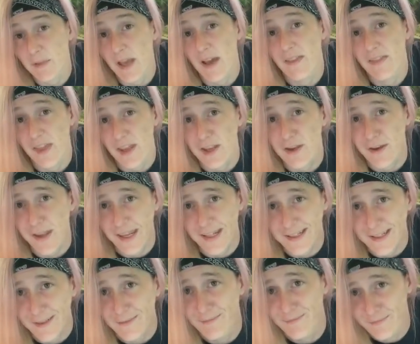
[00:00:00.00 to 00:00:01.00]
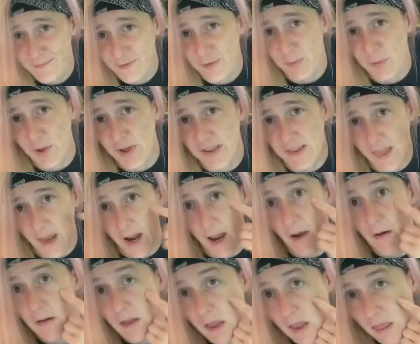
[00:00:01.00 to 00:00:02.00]
Yeah, thank you, Candy, for pointing that
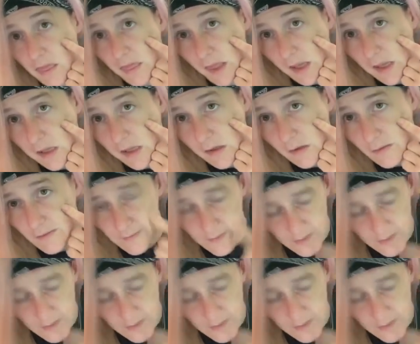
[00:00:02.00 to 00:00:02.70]
out. Thank you.